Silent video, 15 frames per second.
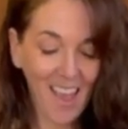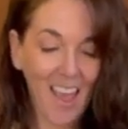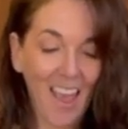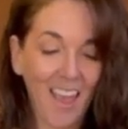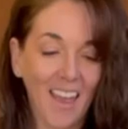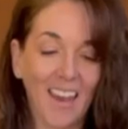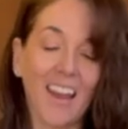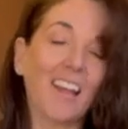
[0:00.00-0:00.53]

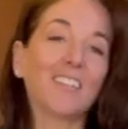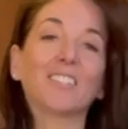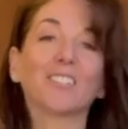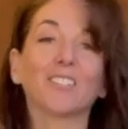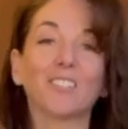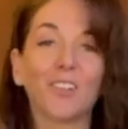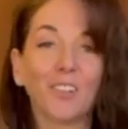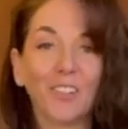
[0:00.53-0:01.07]
And I
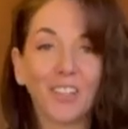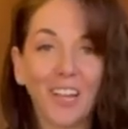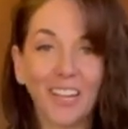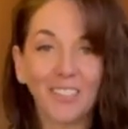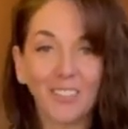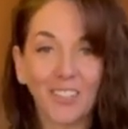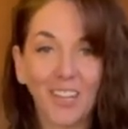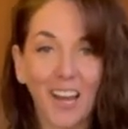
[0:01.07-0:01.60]
just know you
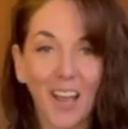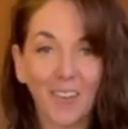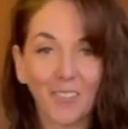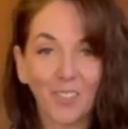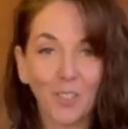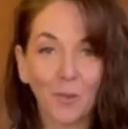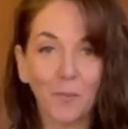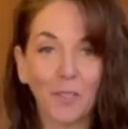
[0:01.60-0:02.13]
guys are gonna have
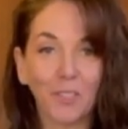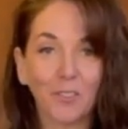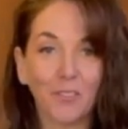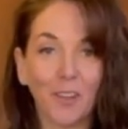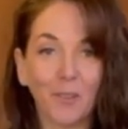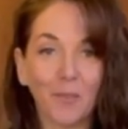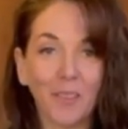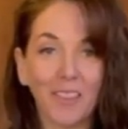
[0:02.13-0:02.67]
so much
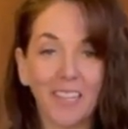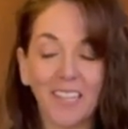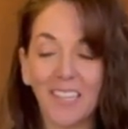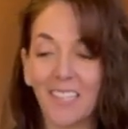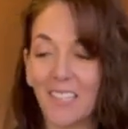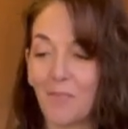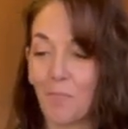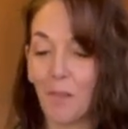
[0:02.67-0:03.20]
fun with
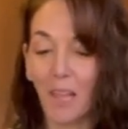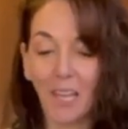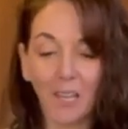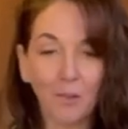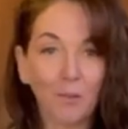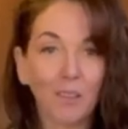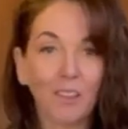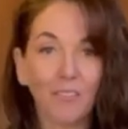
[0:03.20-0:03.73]
these,
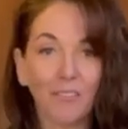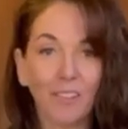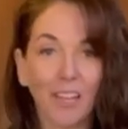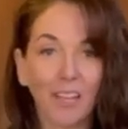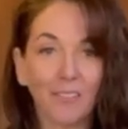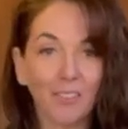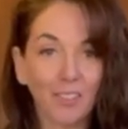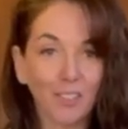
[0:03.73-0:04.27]
playing with the
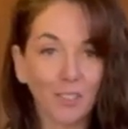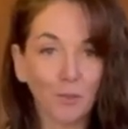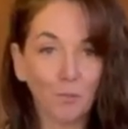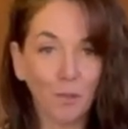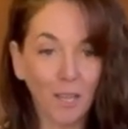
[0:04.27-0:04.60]
flavors,